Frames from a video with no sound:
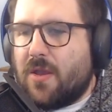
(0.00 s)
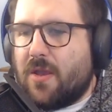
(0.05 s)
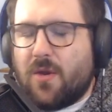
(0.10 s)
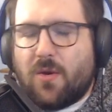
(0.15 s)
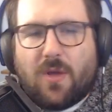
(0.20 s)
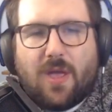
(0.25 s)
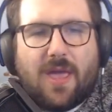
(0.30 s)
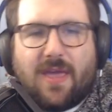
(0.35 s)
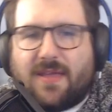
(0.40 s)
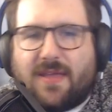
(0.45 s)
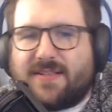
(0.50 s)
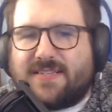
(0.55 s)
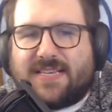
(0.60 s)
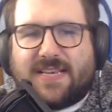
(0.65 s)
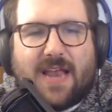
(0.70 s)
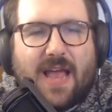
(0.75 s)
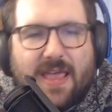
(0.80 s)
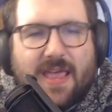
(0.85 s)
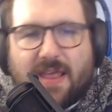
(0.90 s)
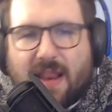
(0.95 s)
hey,
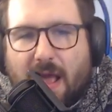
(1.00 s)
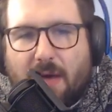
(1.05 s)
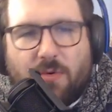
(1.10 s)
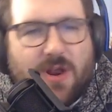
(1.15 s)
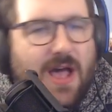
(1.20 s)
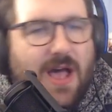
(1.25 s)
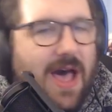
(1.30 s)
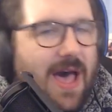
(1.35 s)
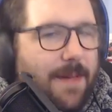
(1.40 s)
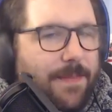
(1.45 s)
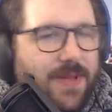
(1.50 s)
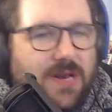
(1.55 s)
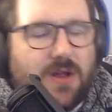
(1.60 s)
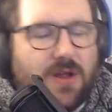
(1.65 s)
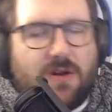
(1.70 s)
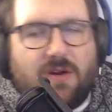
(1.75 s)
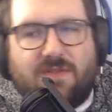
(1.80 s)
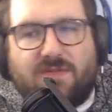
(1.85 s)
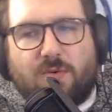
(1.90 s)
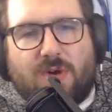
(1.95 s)
tonight I want to hop into
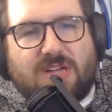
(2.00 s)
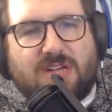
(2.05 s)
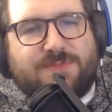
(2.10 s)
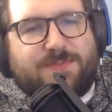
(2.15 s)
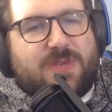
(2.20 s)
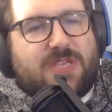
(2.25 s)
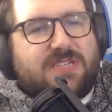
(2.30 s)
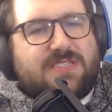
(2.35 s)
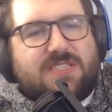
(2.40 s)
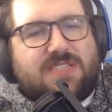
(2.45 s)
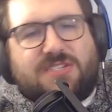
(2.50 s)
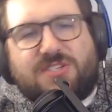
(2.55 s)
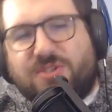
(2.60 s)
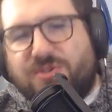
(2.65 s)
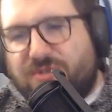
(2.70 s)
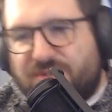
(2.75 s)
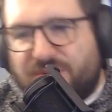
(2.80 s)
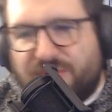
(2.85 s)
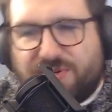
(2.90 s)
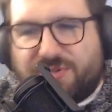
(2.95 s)
Overwatch because of the
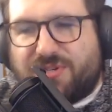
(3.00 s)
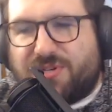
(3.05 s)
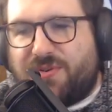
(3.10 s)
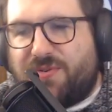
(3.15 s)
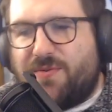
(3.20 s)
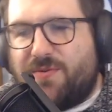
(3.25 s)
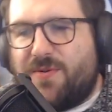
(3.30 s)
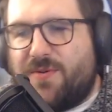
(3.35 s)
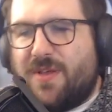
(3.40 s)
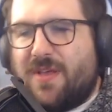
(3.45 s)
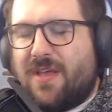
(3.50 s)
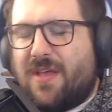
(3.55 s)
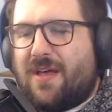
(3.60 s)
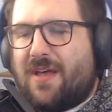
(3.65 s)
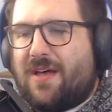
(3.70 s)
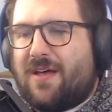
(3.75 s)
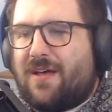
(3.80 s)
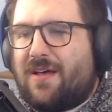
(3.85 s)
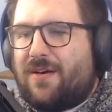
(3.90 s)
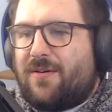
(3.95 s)

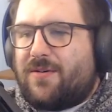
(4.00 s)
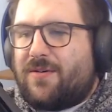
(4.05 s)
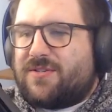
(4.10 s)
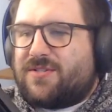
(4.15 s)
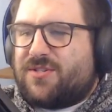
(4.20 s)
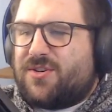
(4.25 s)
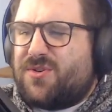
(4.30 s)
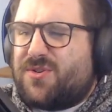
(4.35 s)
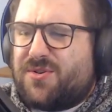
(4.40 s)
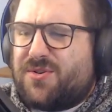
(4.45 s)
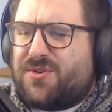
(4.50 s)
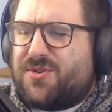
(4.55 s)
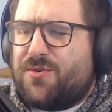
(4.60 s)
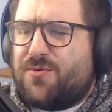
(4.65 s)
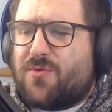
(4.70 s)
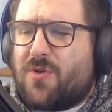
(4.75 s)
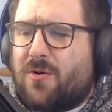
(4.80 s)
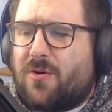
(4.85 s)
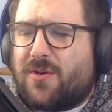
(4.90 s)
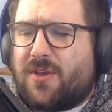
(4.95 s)
222
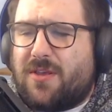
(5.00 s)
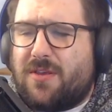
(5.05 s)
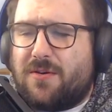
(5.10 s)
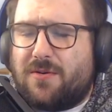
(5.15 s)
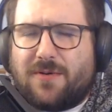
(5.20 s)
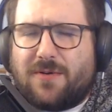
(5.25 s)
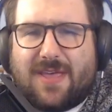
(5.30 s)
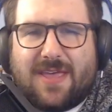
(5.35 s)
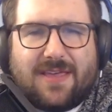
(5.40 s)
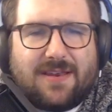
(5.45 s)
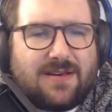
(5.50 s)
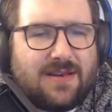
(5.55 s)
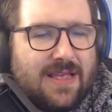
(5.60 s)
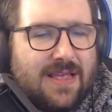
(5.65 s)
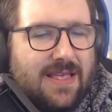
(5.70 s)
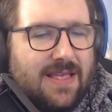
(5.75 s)
roll queue. And